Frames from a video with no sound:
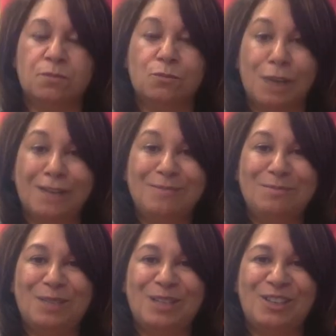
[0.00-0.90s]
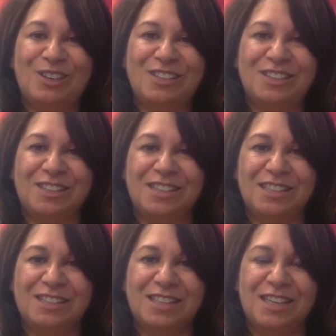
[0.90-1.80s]
one, by acknowledging that
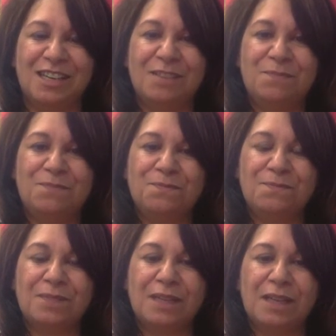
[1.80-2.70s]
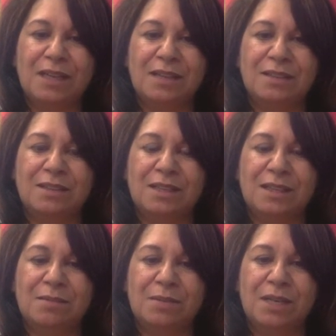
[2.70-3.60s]
it's there, and
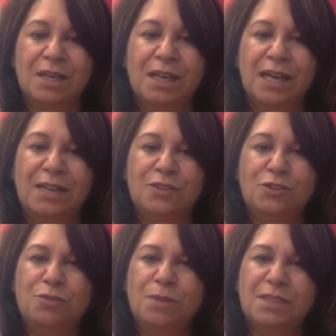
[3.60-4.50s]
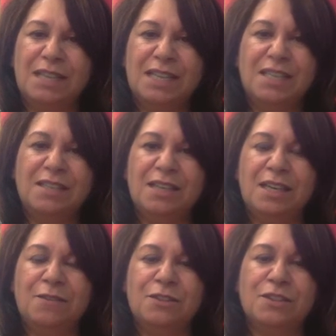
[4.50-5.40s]
two, by taking
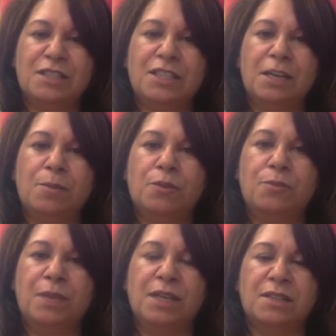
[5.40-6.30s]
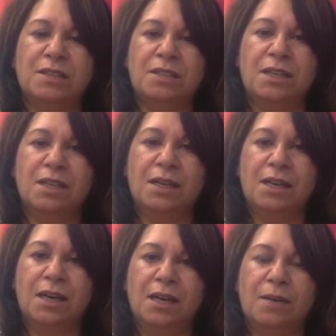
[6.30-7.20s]
even just a couple of minutes
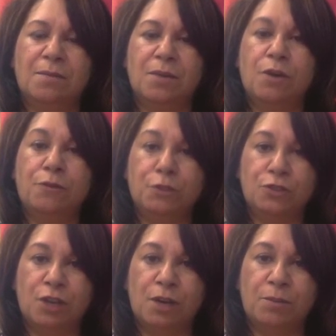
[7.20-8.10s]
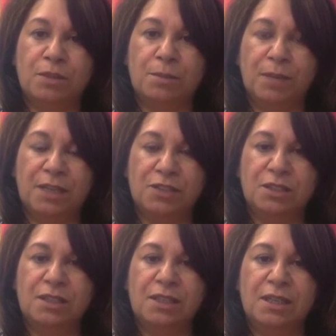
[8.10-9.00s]
of your time with the
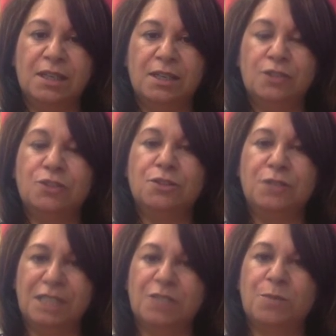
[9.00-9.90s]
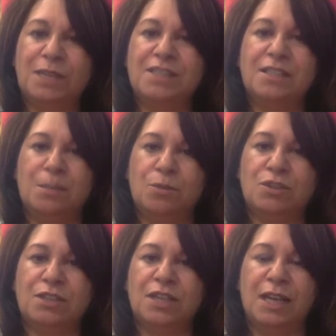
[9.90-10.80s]
patient to explain to them
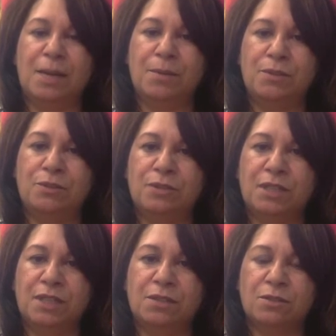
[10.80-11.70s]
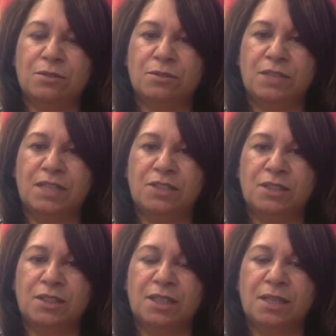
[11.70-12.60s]
what's going to happen during their
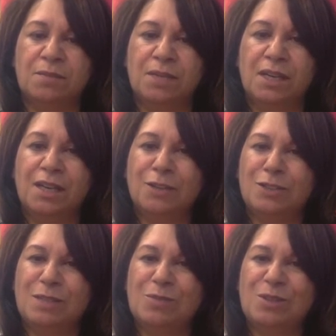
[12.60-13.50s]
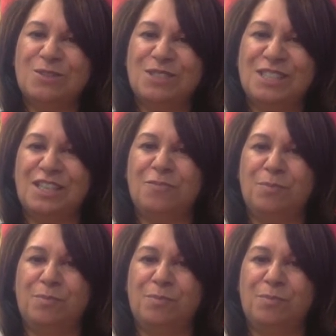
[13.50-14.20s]
consultation. Because sometimes when you give